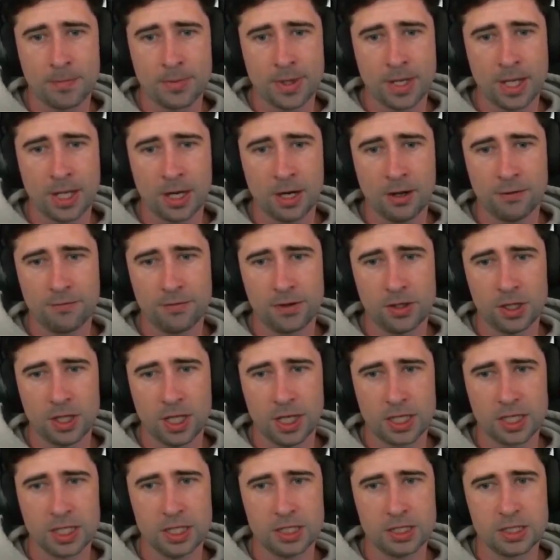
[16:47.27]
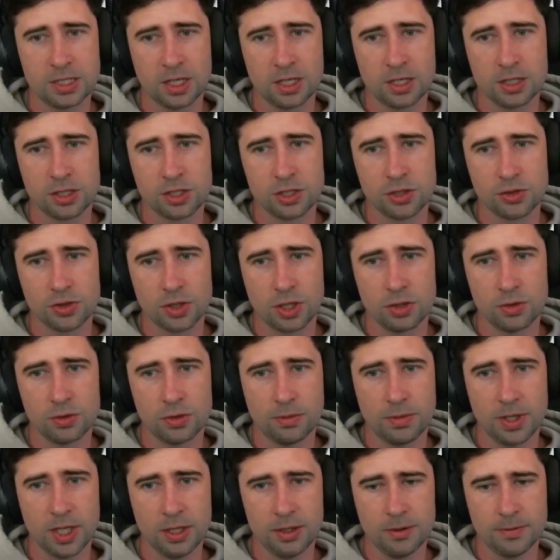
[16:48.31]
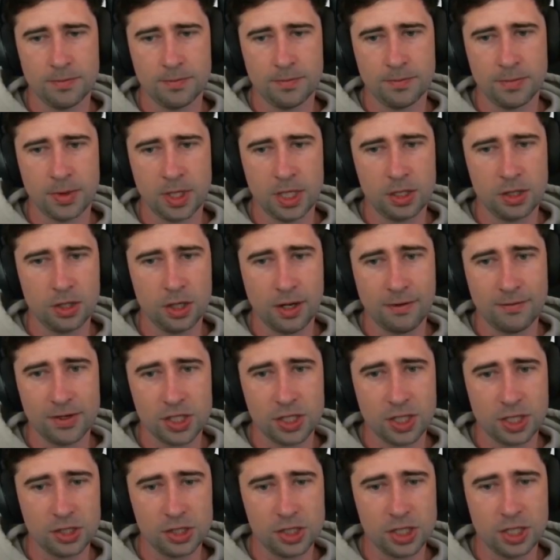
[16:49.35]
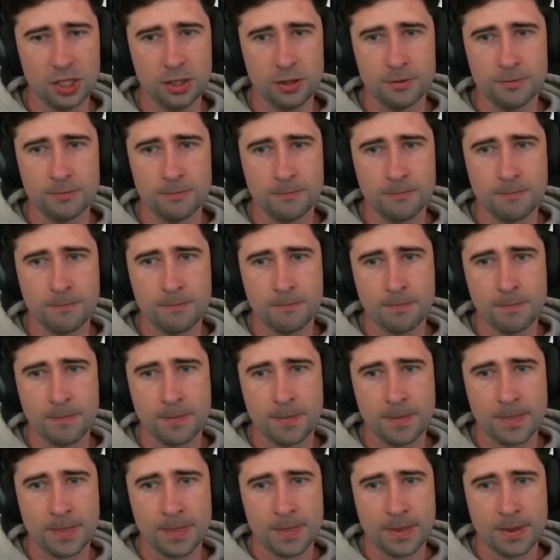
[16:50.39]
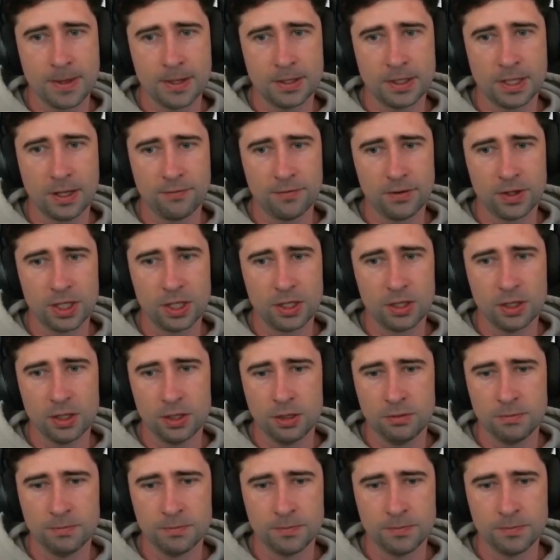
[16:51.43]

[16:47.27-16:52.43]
then I feel like he's going to struggle to beat. He could have a Shang-Chi. Definitely could.